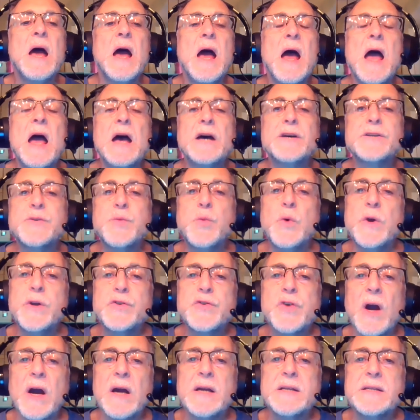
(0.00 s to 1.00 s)
As we
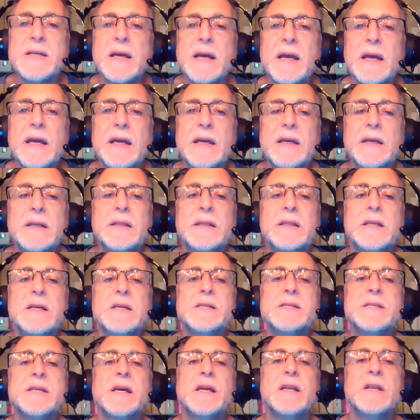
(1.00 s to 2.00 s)
try to aid
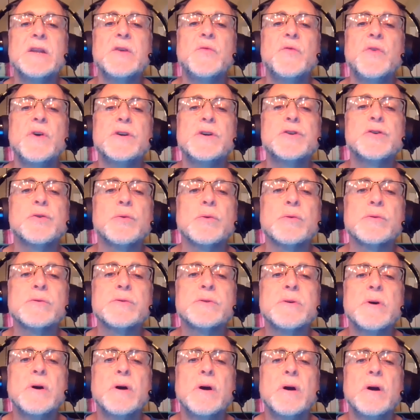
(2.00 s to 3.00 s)
these
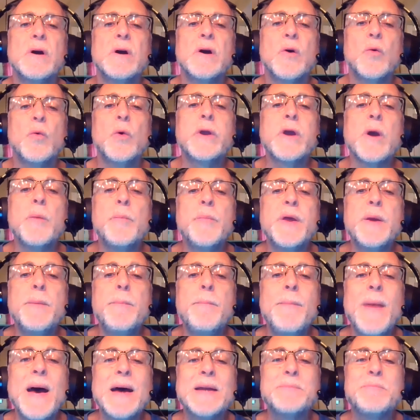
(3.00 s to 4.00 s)
individuals, we can be
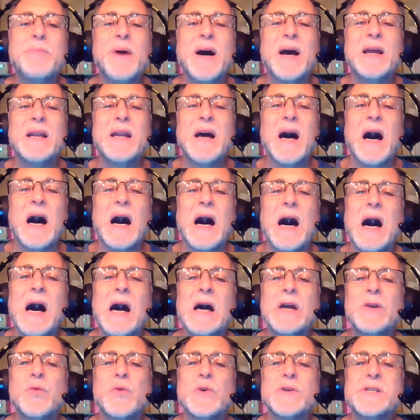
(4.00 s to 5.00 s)
met by an
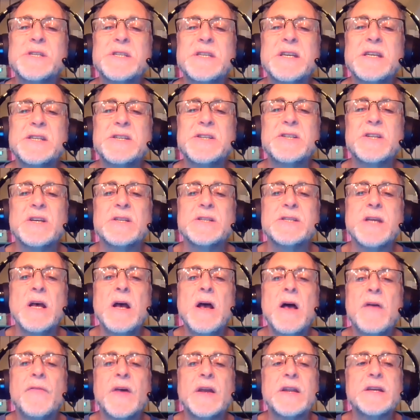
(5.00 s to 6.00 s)
odd resistance
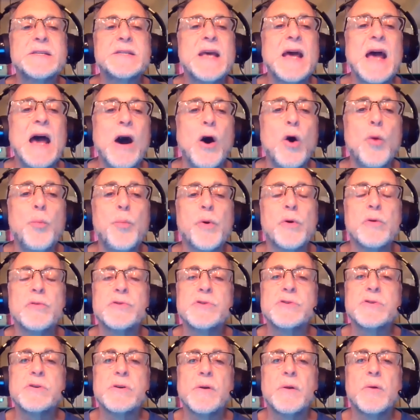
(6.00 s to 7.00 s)
that as
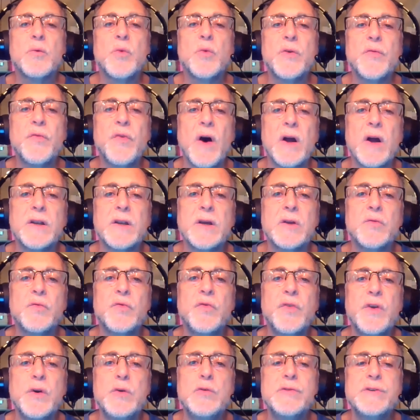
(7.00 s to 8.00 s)
helpers we find
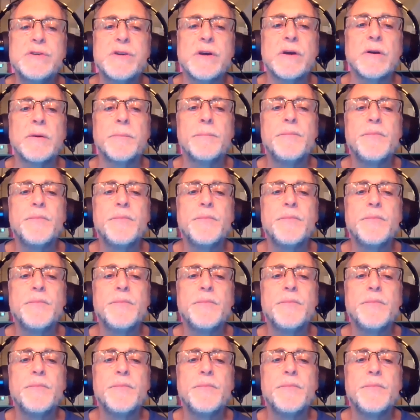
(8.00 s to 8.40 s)
confusing.